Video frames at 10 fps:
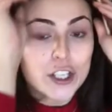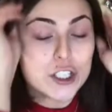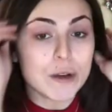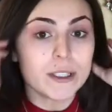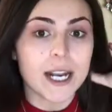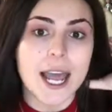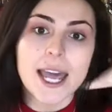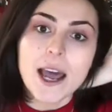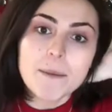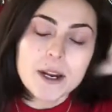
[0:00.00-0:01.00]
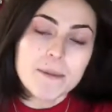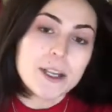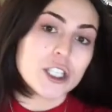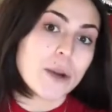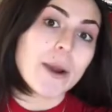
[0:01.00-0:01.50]
So today I'm gonna
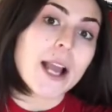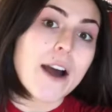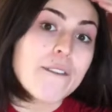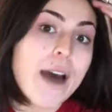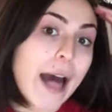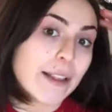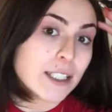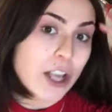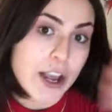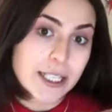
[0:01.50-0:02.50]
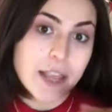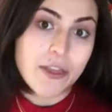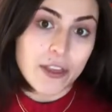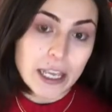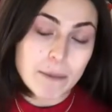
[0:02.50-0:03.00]
be doing a Valentine's
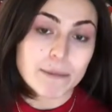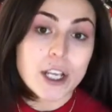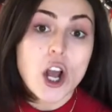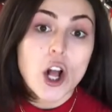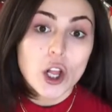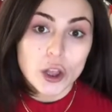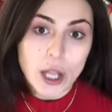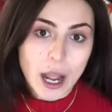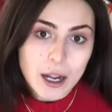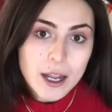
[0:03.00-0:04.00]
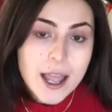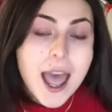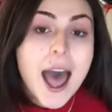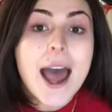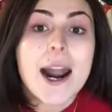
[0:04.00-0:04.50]
themed look.
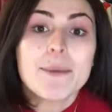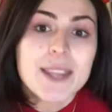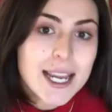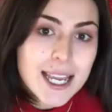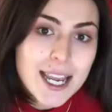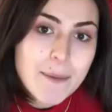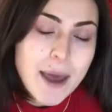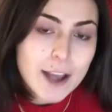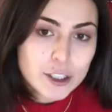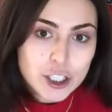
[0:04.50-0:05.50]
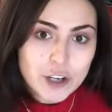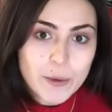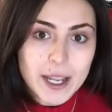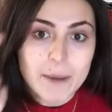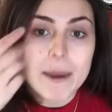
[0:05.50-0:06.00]
And I'm thinking about
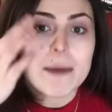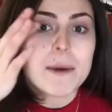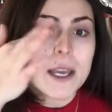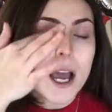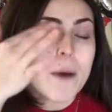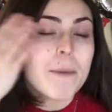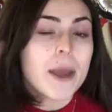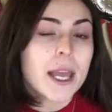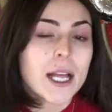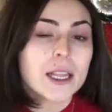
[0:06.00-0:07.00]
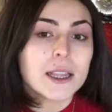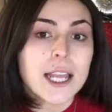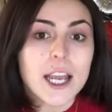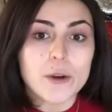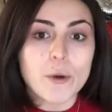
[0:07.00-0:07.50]
doing maybe a pink
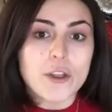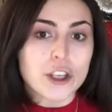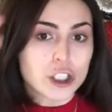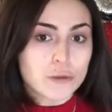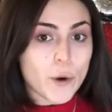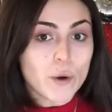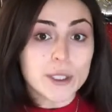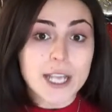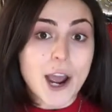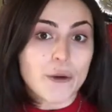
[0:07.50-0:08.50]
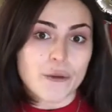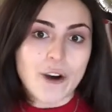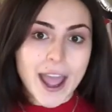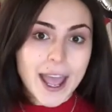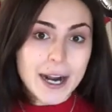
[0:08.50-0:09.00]
lid with a smoked out
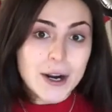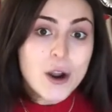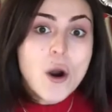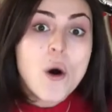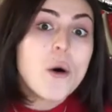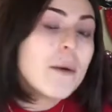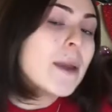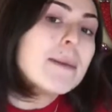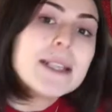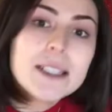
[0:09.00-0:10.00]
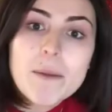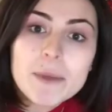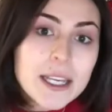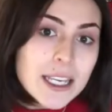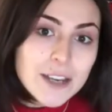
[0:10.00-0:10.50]
red, or maybe
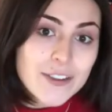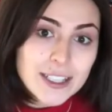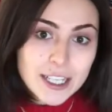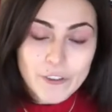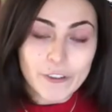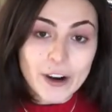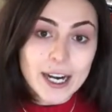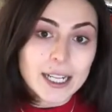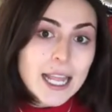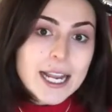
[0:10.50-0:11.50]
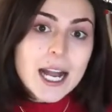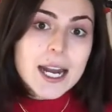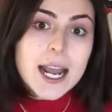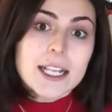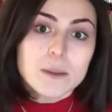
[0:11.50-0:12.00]
something even different, like a
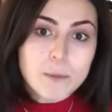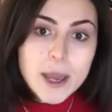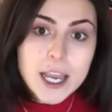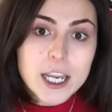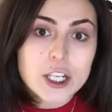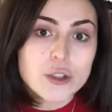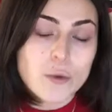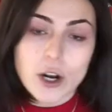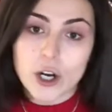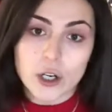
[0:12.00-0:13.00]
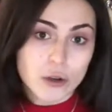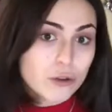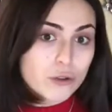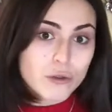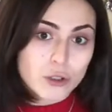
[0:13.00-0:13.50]
nice beige with a
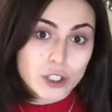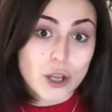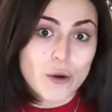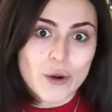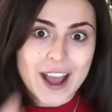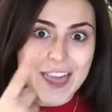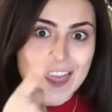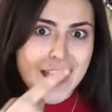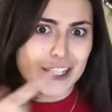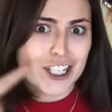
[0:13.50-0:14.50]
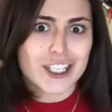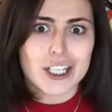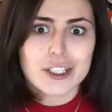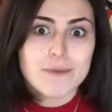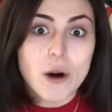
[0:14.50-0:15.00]
neutral tone and then just
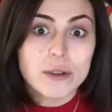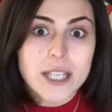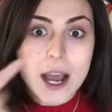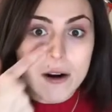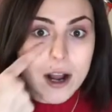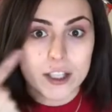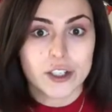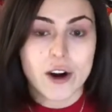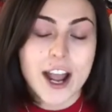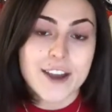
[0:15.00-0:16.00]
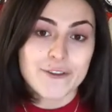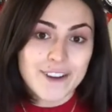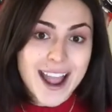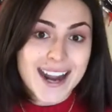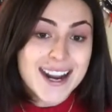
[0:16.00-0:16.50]
a smoked out under eye of
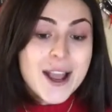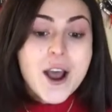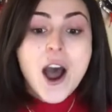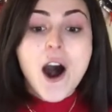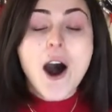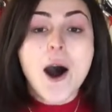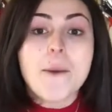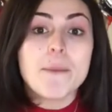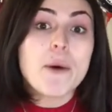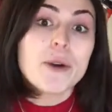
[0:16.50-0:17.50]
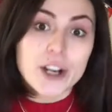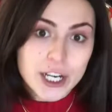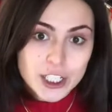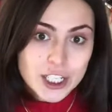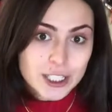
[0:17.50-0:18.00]
red. But we're
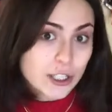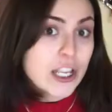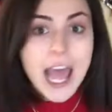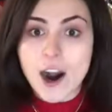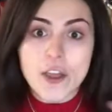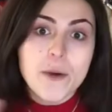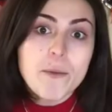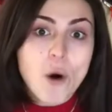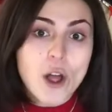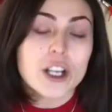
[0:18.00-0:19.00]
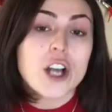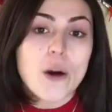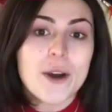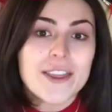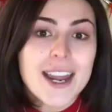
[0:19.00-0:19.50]
gonna just get on the ball and
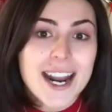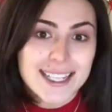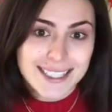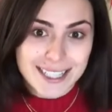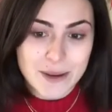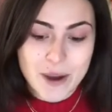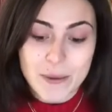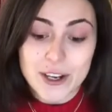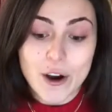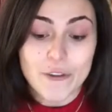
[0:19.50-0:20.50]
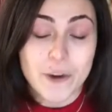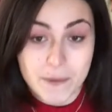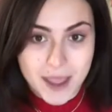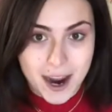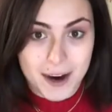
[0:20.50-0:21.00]
go with it and see where we go
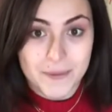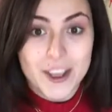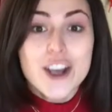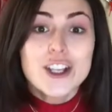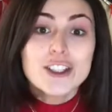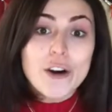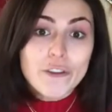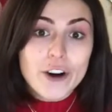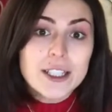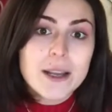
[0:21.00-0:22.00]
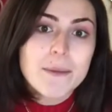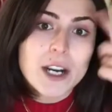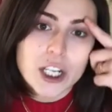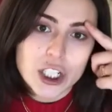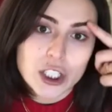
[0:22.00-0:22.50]
from there. So first I'm
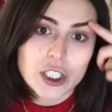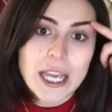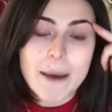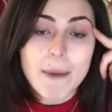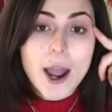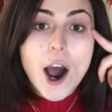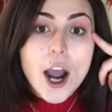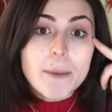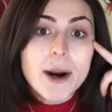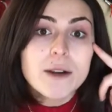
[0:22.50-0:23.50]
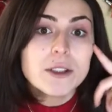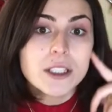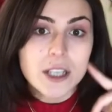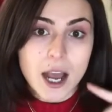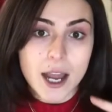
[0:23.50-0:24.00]
gonna just get my eyebrows
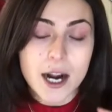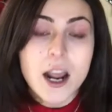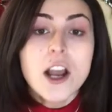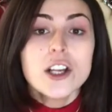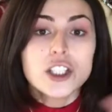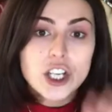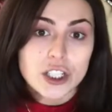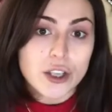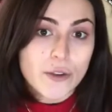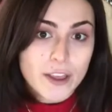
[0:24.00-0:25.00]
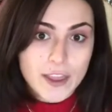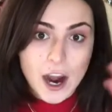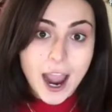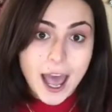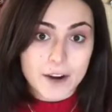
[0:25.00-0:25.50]
done just so that
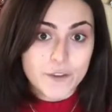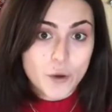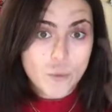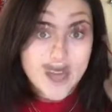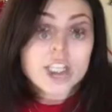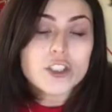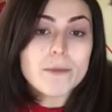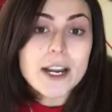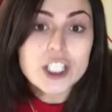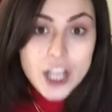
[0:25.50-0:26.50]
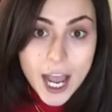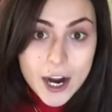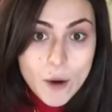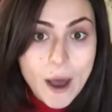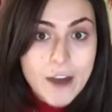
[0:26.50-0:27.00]
they're out of the way. When I do my
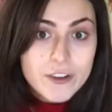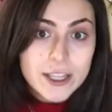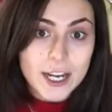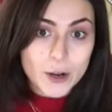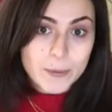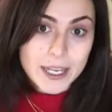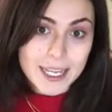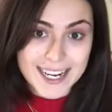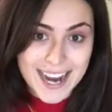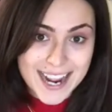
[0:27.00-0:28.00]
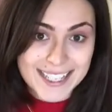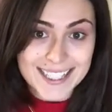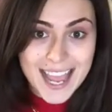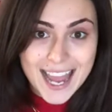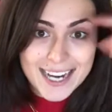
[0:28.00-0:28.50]
shadow, everything will be
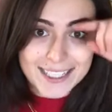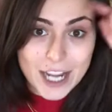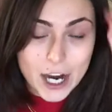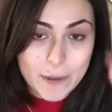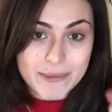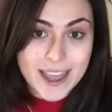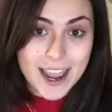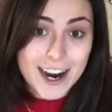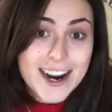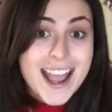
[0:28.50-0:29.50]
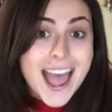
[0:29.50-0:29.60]
nice and done up there.